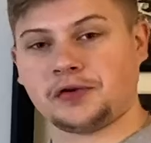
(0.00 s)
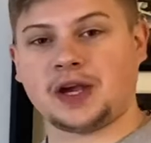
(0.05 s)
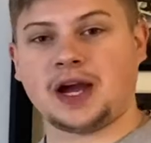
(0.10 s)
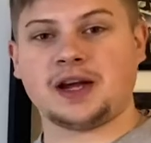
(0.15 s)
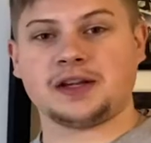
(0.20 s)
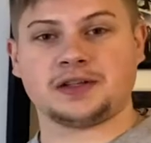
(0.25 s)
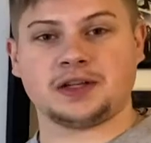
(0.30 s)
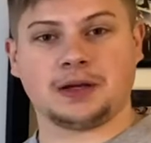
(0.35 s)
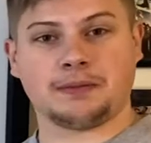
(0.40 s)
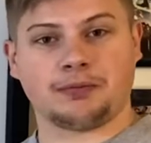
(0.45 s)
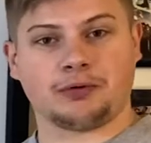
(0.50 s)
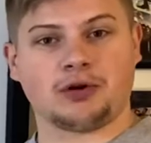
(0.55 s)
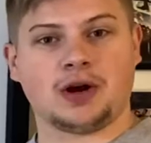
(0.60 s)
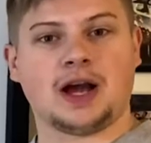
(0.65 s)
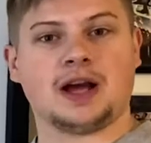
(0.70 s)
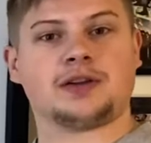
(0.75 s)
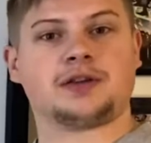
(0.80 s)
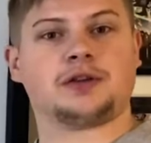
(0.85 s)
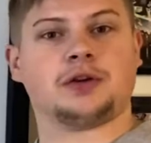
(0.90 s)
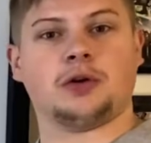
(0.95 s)
guys like
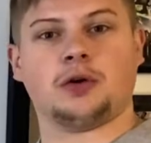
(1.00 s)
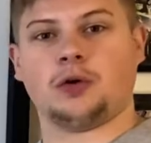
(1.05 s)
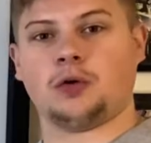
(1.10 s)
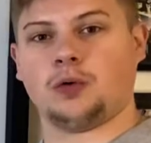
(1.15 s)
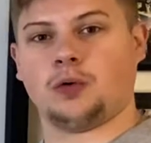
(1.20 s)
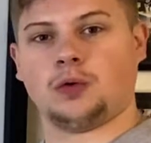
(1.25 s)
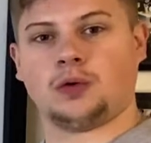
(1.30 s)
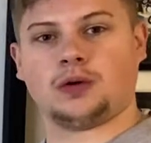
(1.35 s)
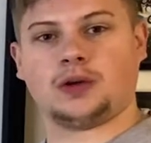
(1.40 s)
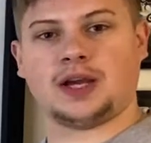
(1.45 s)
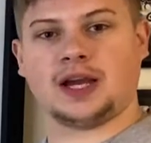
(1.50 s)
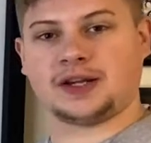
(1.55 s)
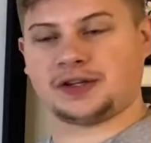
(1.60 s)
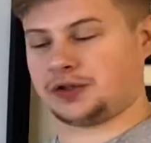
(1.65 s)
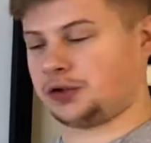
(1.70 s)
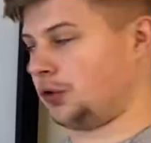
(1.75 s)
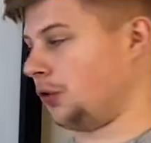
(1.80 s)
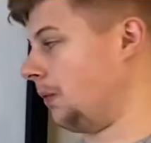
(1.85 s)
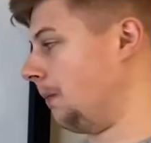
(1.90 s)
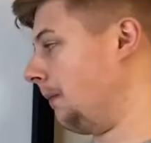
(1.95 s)
Barrasso,
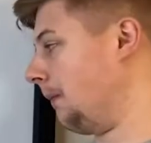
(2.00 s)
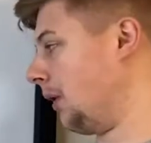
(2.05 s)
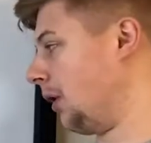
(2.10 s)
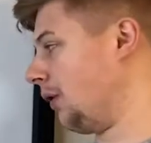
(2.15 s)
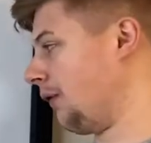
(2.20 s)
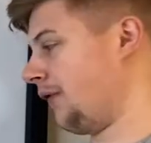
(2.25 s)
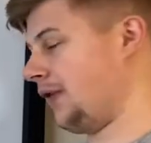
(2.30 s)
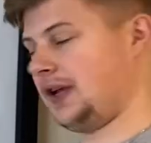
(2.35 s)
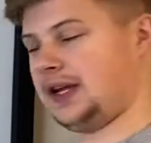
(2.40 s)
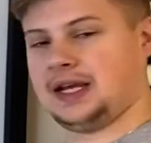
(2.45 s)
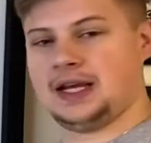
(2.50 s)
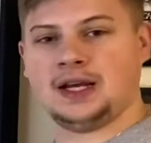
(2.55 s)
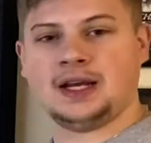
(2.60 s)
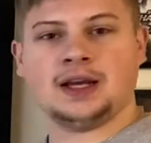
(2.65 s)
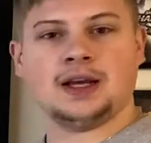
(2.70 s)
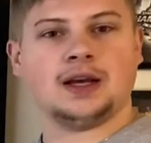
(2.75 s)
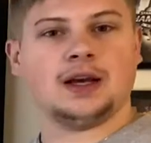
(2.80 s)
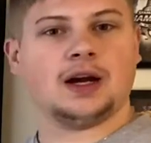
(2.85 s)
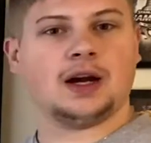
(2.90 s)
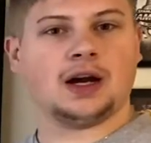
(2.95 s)
Kessel, Murphy,
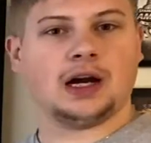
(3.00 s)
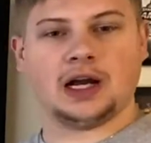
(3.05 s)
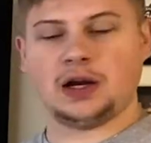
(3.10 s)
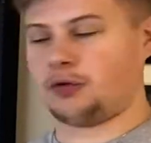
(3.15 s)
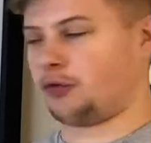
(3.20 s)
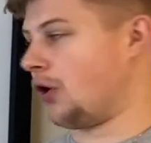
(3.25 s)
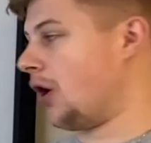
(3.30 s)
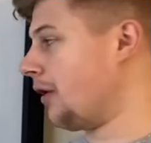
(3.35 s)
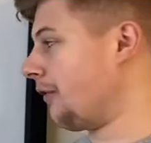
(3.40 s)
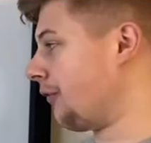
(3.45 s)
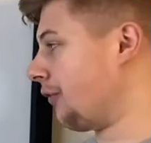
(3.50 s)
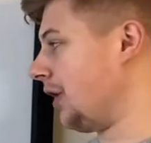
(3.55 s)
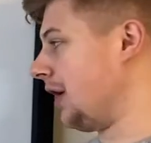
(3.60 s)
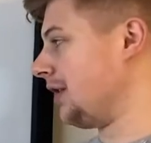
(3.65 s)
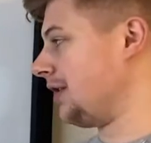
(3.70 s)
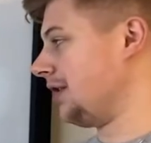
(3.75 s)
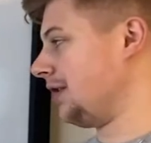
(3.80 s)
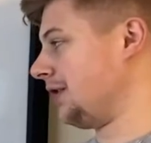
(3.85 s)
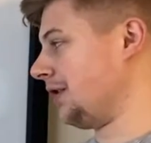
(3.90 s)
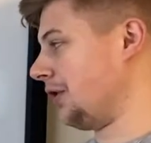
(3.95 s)
and Ron
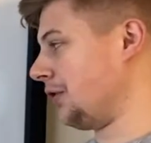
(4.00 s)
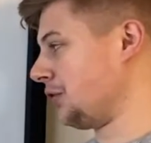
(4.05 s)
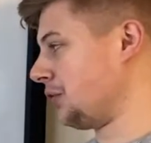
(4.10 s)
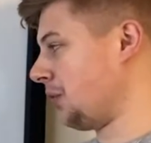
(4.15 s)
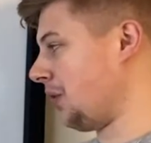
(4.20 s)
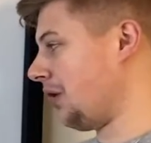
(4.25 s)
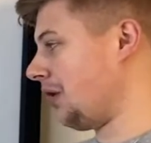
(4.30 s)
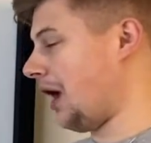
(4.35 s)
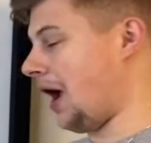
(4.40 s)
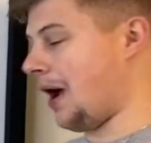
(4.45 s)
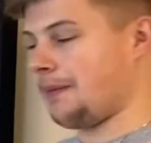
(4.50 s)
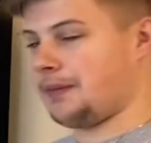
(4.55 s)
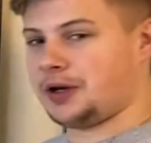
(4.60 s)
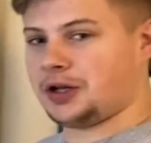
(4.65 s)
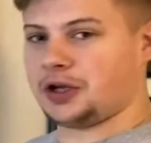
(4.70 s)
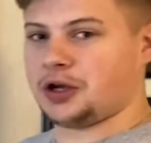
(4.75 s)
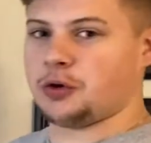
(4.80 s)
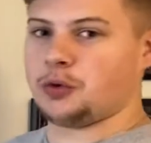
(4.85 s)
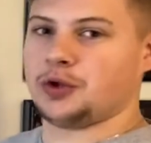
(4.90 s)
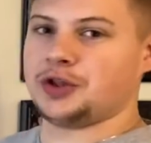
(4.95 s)
Francis elsewhere, I'm going to
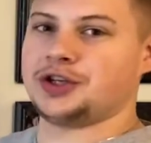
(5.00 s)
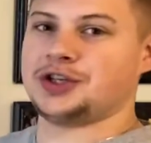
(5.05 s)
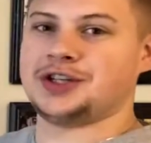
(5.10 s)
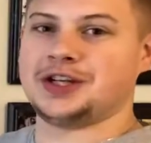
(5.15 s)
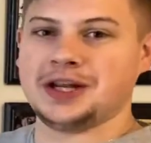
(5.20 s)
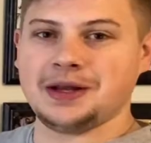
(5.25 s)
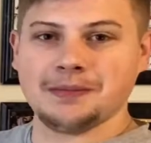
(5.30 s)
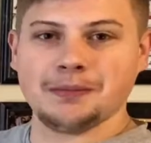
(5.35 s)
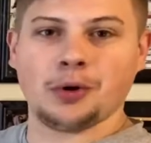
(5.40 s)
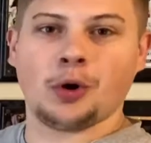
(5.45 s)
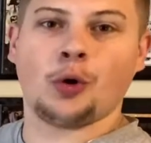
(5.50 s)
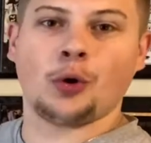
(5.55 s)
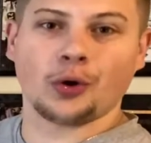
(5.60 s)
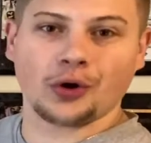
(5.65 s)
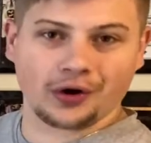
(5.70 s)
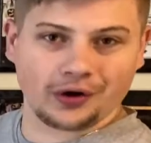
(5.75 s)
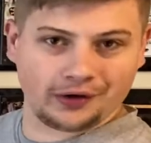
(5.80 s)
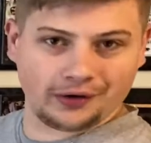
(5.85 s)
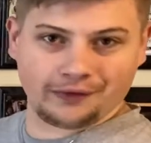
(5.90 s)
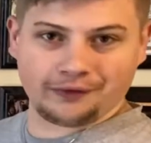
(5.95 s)
go with Tim
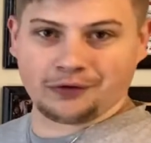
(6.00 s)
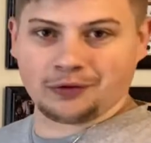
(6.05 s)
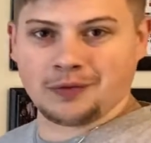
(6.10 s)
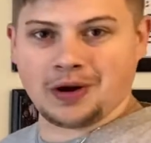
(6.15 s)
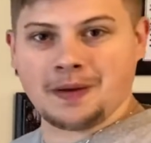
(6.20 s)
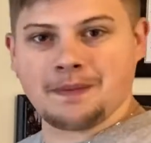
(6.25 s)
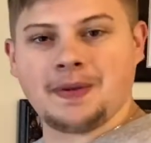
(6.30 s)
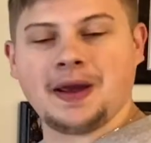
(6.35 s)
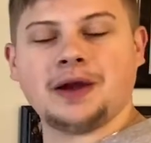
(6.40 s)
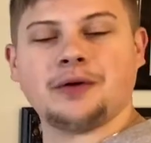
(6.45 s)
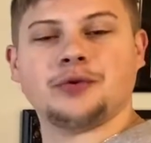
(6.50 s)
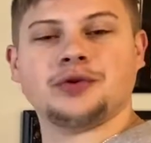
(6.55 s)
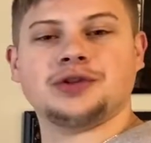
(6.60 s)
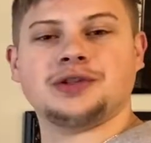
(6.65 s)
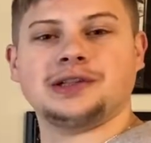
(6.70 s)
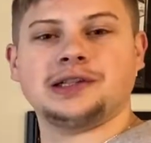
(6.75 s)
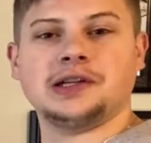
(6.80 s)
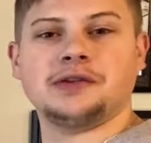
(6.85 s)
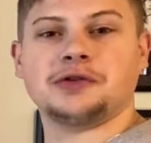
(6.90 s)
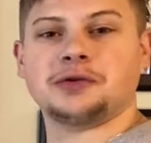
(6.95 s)
Horton for my Penguins
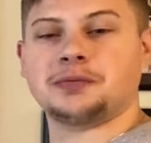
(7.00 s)
Leafs